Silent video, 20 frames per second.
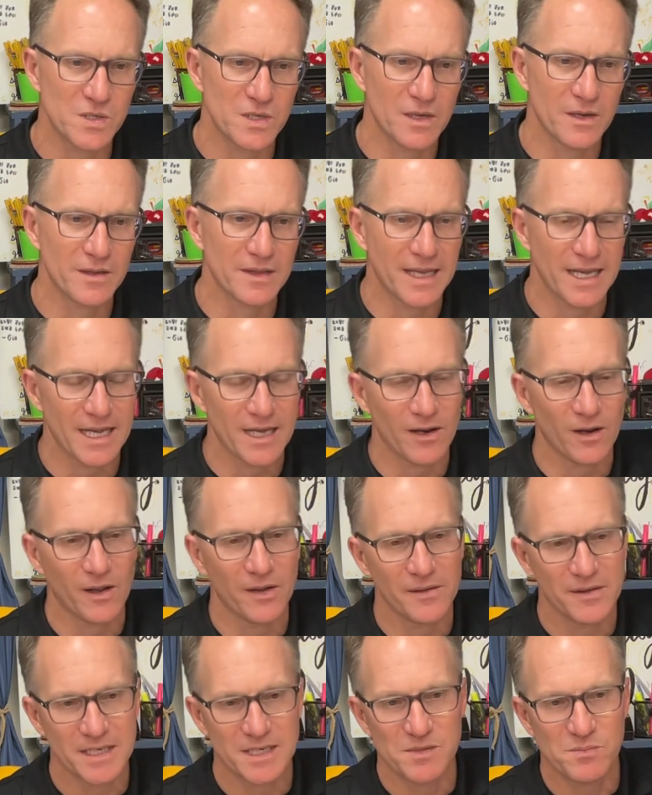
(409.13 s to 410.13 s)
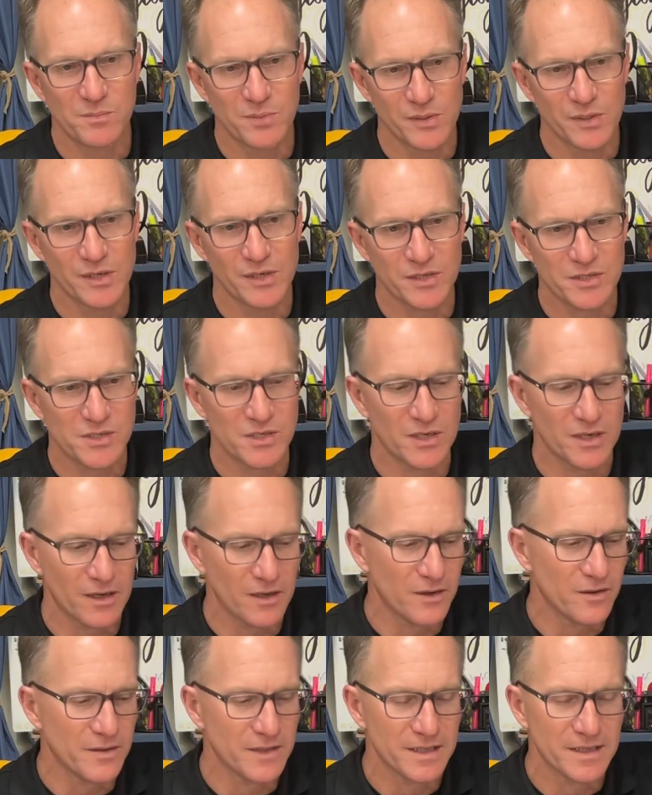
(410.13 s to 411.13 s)
you know, and they had all these books, you
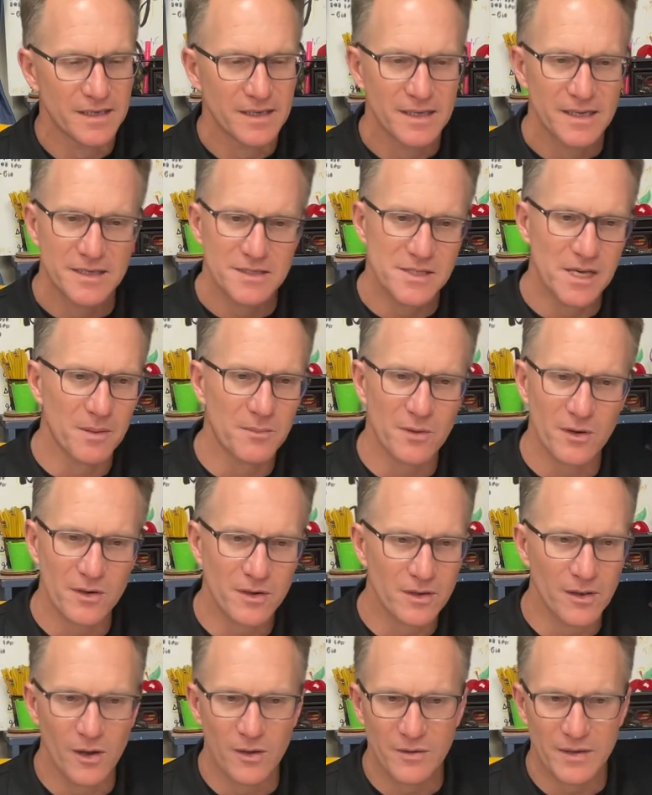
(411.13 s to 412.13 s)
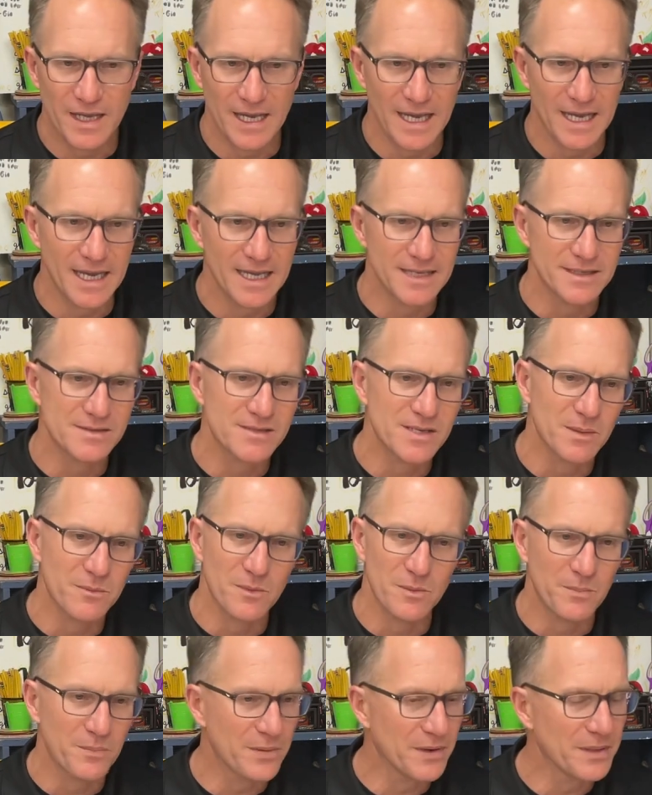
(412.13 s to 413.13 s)
know, and some are okay and some are
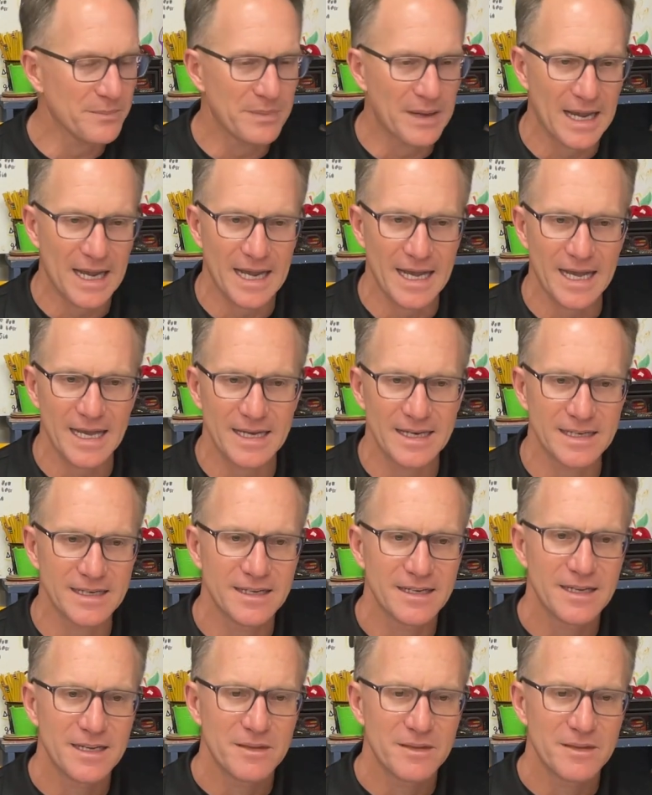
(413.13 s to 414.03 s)
pretty bad.